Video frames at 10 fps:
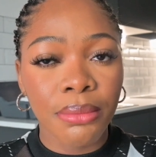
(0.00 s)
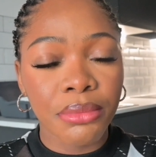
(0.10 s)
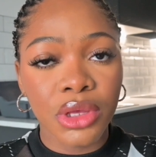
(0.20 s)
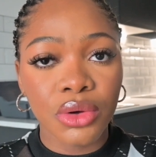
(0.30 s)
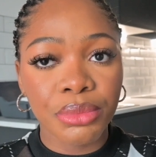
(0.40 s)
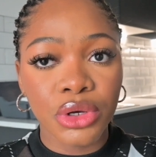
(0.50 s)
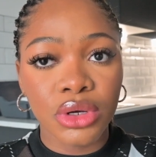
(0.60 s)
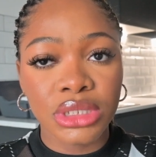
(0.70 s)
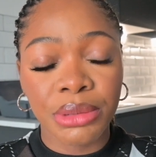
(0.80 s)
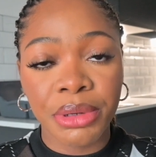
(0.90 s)
bill
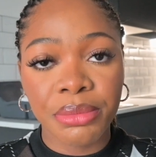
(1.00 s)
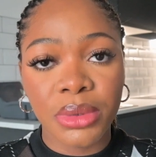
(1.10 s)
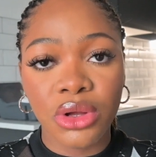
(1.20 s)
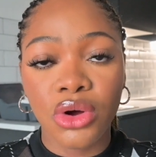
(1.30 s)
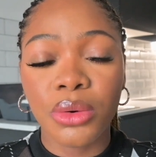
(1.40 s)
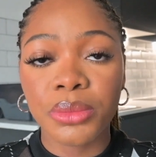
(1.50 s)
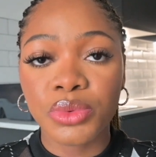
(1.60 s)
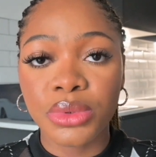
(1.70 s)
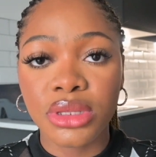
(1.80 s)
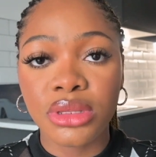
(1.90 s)
because the apartment
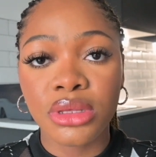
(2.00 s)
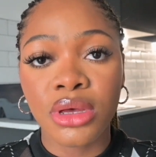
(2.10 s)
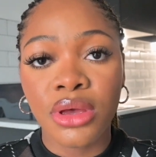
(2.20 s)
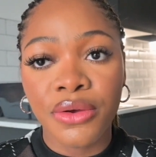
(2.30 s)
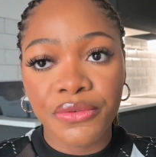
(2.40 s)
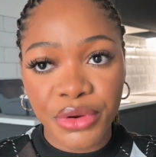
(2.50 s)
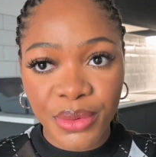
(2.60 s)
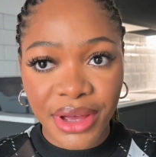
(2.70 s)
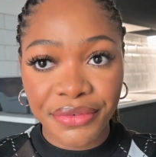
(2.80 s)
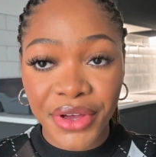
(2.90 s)
comes with free
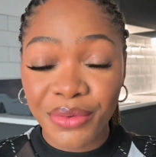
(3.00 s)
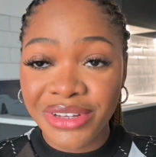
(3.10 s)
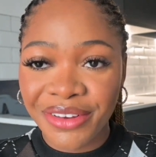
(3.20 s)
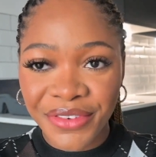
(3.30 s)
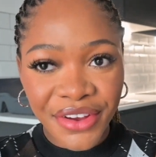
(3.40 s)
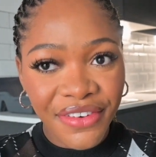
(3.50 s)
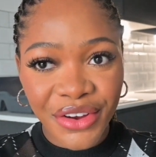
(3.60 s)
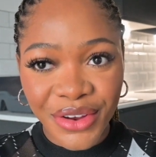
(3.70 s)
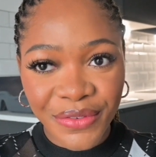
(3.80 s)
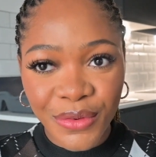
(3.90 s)
Wi-Fi, which I'm very
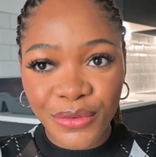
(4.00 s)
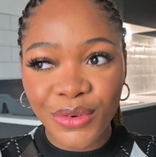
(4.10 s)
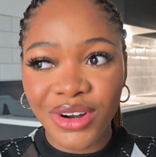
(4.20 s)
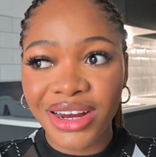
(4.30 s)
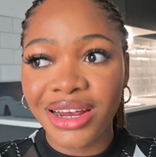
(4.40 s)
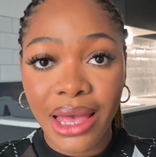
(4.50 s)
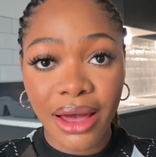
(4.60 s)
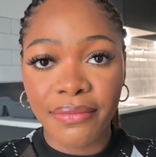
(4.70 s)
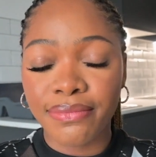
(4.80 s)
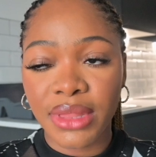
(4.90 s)
grateful for. Yeah,
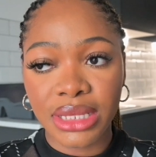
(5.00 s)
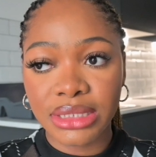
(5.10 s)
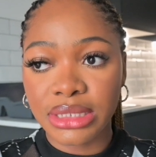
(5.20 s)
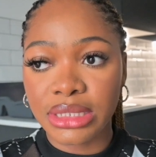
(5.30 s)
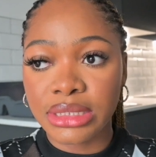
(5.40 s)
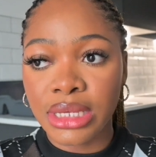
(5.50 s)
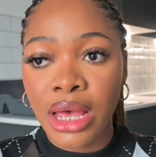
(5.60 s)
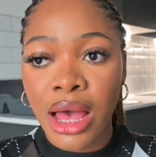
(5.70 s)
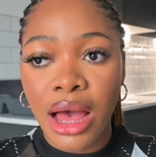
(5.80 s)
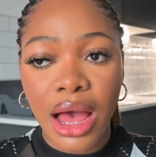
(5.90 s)
that's it.
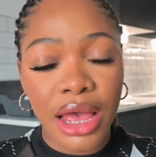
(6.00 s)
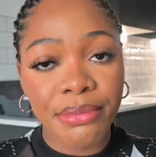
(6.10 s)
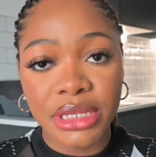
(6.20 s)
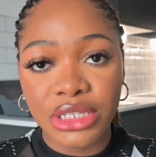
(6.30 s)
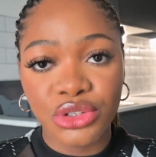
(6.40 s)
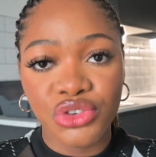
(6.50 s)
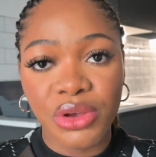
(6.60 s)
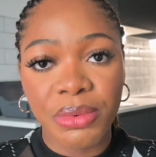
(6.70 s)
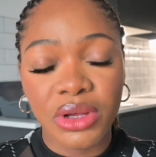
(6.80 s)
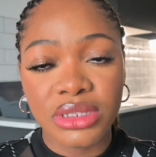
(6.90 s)
I pay
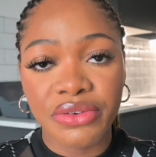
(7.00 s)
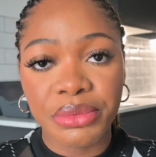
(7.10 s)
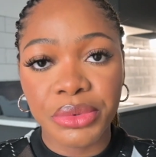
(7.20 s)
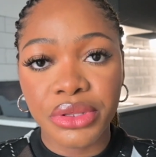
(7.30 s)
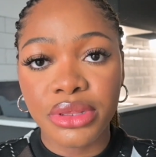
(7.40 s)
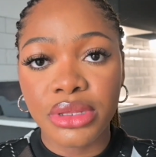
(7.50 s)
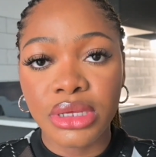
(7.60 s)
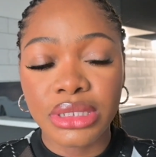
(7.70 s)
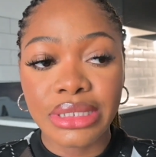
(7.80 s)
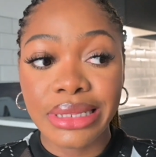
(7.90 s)
£600 every month
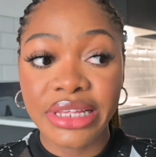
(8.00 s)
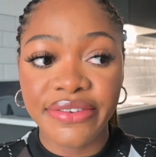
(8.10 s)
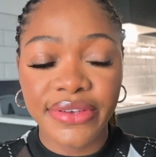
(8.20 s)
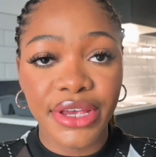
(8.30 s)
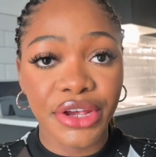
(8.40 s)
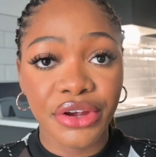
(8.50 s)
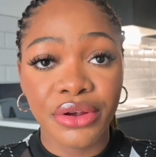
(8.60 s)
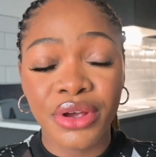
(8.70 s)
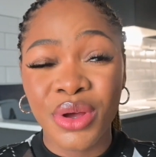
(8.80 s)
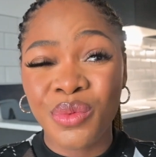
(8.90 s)
to live here,
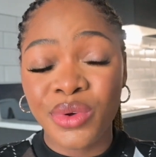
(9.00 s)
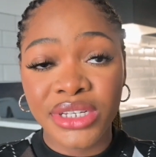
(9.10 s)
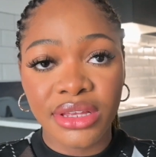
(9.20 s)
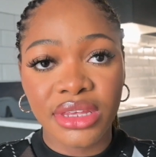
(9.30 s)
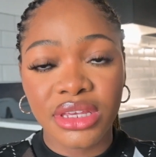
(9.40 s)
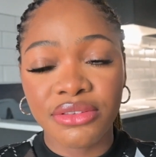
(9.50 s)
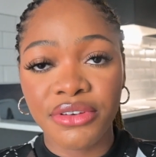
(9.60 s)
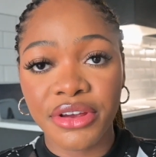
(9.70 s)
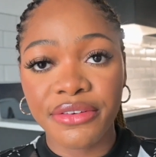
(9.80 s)
which I think is very